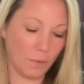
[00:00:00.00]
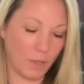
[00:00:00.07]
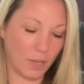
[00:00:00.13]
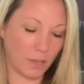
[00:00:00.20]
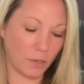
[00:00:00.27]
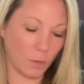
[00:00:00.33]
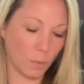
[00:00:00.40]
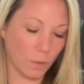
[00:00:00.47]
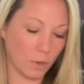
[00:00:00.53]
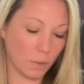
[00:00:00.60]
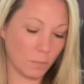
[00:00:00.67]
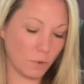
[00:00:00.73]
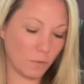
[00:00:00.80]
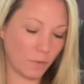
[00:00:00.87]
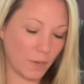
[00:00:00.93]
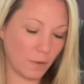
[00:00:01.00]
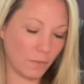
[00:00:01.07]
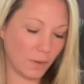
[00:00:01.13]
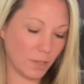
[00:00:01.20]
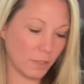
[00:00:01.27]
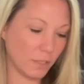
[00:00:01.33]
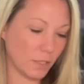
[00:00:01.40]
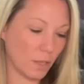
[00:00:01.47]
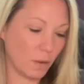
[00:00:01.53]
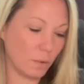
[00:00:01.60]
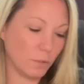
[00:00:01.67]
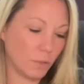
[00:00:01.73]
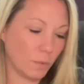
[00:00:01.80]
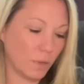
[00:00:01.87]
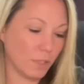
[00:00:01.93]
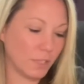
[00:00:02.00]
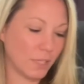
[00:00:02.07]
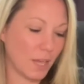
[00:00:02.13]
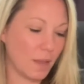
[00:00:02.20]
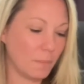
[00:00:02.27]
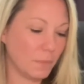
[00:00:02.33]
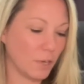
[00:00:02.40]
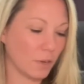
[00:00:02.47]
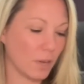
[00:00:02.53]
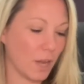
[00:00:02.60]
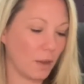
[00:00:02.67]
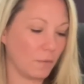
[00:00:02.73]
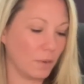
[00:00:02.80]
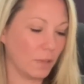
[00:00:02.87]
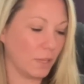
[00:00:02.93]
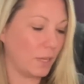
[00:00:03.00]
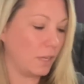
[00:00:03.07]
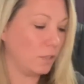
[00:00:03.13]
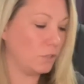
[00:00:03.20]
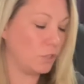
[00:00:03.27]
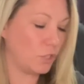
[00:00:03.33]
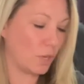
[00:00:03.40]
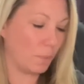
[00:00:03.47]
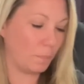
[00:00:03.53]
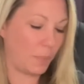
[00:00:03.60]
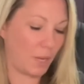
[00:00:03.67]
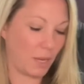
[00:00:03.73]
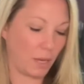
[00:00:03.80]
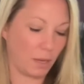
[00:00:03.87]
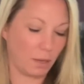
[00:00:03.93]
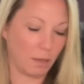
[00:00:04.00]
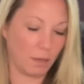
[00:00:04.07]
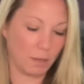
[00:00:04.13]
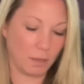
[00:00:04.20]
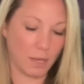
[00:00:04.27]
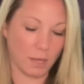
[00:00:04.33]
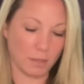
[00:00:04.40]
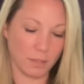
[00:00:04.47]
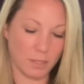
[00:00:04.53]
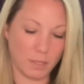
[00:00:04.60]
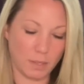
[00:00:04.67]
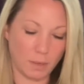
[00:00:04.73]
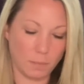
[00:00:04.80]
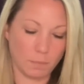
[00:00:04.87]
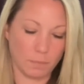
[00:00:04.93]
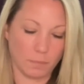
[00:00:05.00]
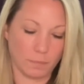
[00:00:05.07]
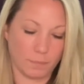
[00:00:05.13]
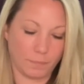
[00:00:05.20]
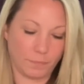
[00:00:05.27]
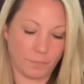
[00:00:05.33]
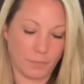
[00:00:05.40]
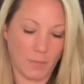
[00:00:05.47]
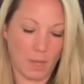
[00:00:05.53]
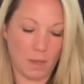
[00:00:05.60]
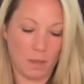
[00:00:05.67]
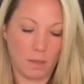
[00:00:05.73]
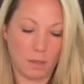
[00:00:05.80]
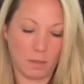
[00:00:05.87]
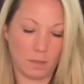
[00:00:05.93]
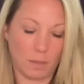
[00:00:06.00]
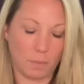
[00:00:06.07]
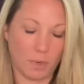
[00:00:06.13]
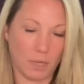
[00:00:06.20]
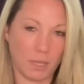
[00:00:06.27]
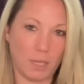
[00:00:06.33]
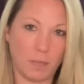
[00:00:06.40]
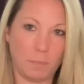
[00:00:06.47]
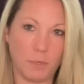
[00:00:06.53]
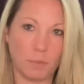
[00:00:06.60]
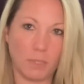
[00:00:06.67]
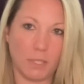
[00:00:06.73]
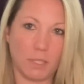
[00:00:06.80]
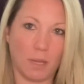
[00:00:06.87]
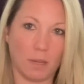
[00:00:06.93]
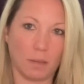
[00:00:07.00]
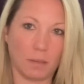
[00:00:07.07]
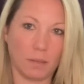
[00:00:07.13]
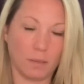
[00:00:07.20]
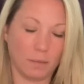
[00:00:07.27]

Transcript: that you're moving real slow towards them. You're not really jumping. Yeah, see, they they want to keep you stuck.